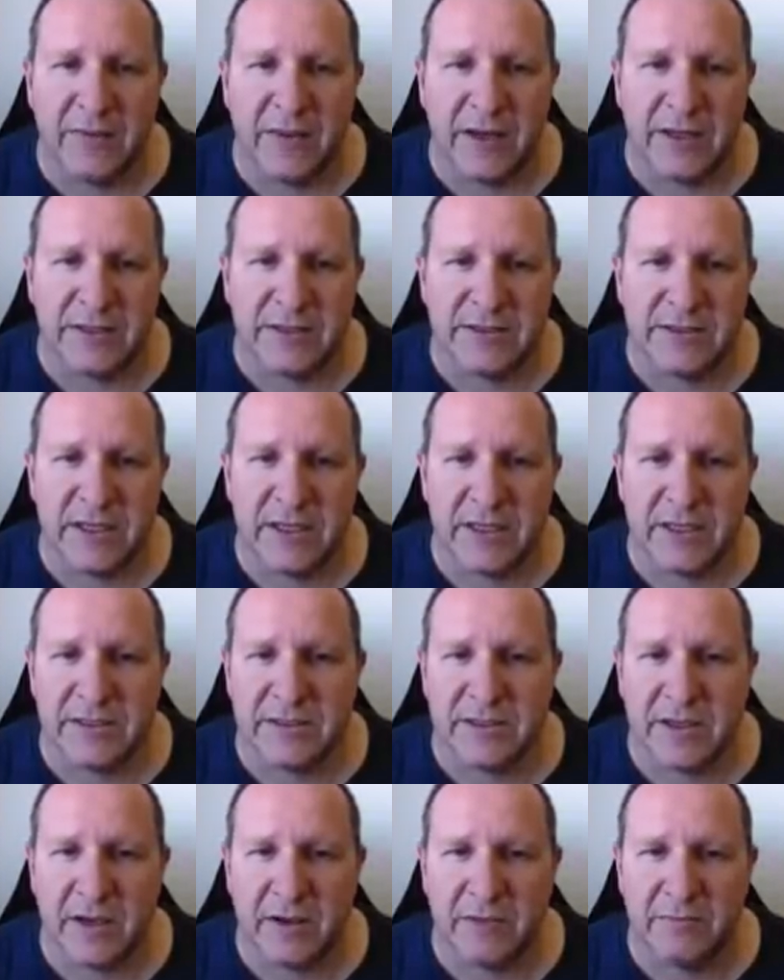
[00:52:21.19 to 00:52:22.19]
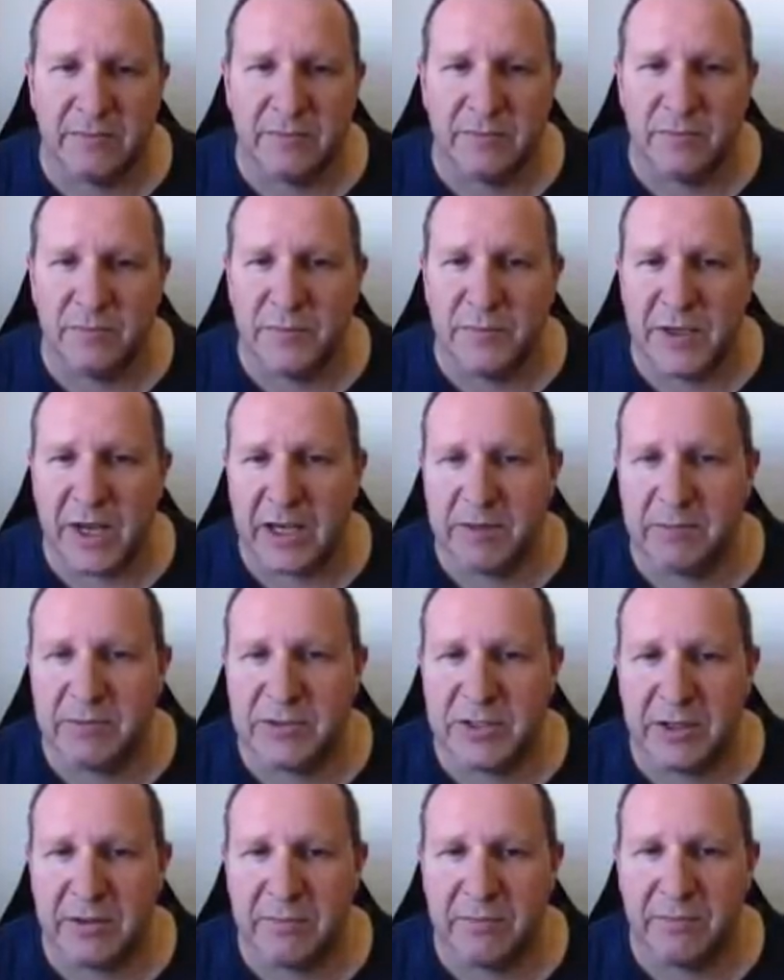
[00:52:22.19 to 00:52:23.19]
then it says
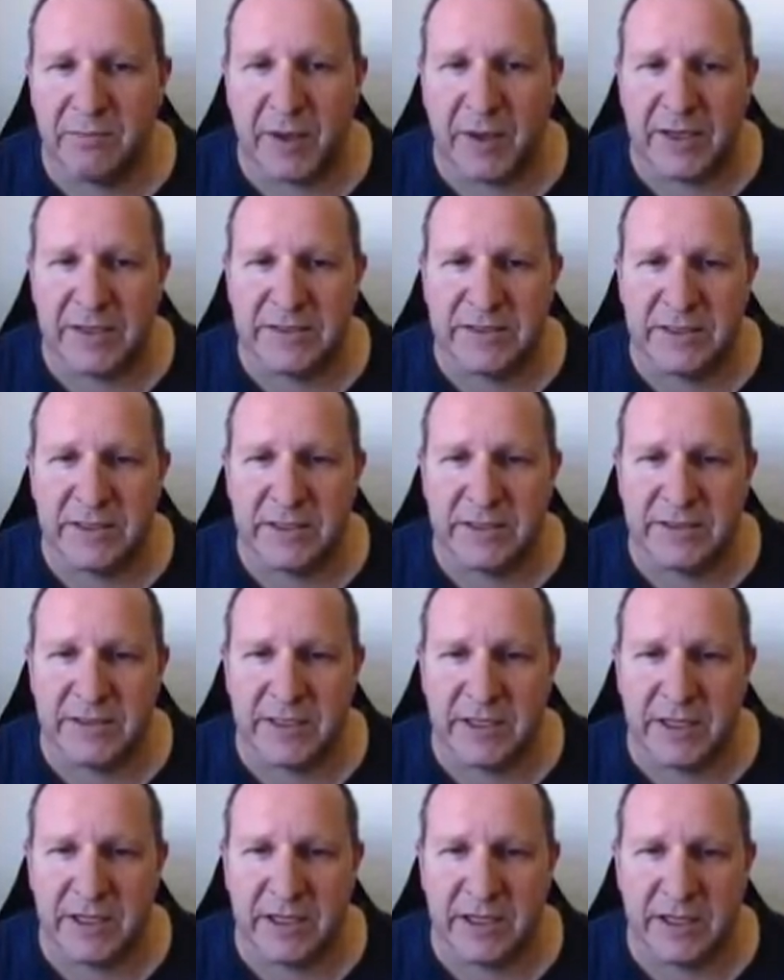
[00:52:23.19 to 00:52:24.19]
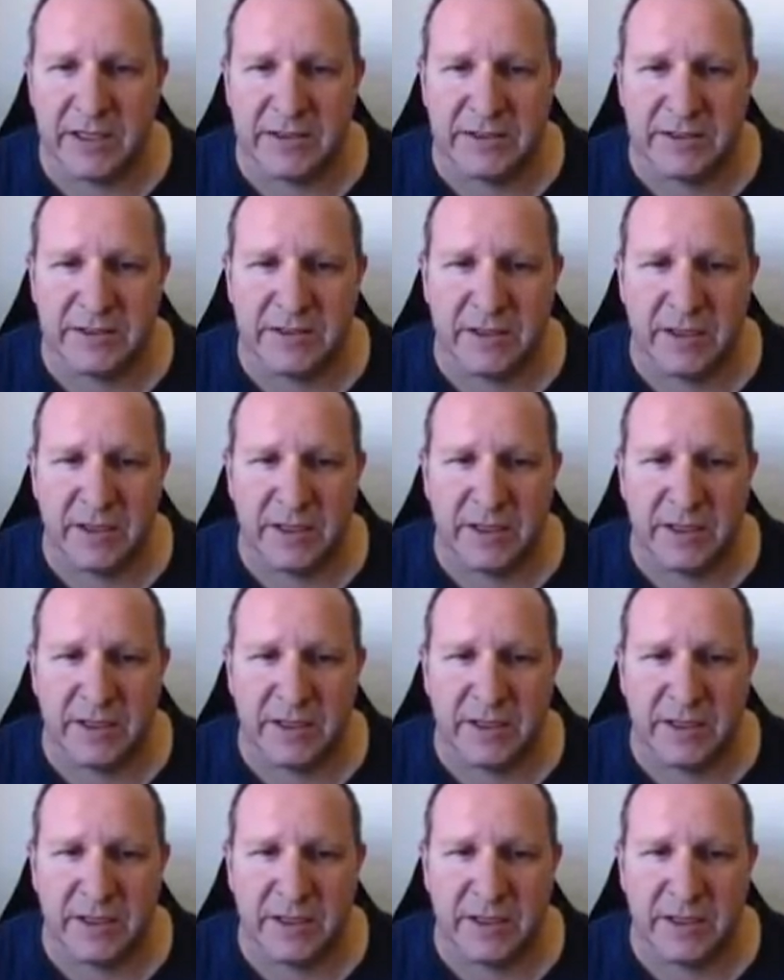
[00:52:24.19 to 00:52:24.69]
Namecheap Basic DNS.